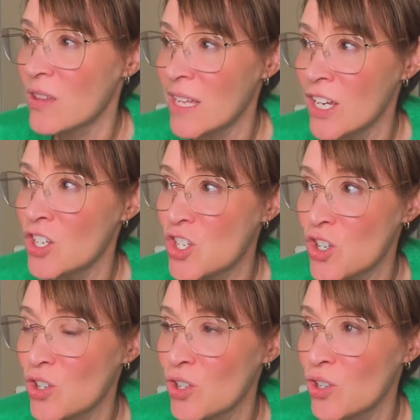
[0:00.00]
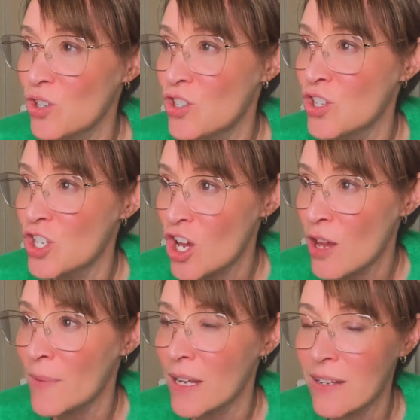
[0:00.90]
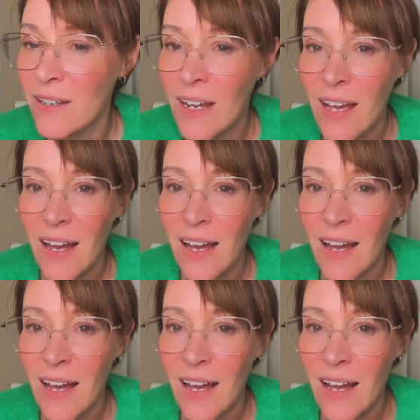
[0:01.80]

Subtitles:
thing to determine.